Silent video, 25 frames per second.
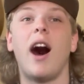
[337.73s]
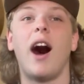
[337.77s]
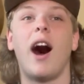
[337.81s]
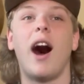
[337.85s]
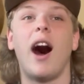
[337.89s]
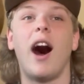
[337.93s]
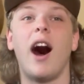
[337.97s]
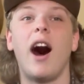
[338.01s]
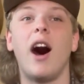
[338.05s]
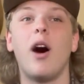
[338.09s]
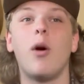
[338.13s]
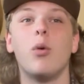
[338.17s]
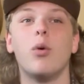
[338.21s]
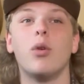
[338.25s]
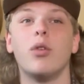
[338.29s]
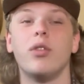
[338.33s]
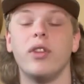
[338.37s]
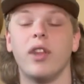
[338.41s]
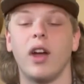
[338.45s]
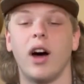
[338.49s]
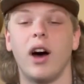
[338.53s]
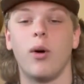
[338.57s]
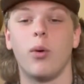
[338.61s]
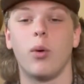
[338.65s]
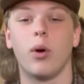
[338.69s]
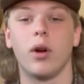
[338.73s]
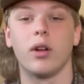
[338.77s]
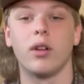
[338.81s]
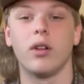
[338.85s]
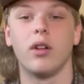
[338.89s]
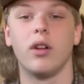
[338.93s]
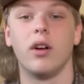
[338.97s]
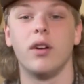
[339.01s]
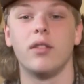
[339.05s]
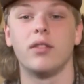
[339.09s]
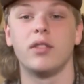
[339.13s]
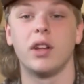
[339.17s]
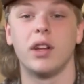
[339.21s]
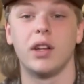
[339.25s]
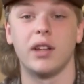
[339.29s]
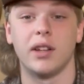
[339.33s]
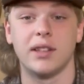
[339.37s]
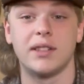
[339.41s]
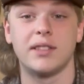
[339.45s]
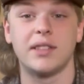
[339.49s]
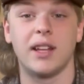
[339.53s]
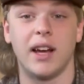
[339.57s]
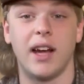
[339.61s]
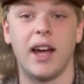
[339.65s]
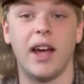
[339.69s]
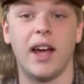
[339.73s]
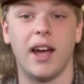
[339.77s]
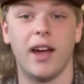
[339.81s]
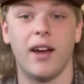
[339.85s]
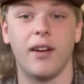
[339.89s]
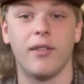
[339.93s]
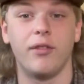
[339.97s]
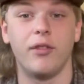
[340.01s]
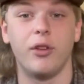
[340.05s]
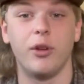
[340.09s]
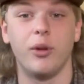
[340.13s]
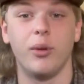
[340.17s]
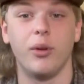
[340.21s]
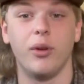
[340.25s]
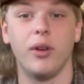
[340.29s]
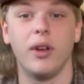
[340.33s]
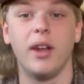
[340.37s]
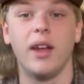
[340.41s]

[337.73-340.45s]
I will not wear gloves unless I have to.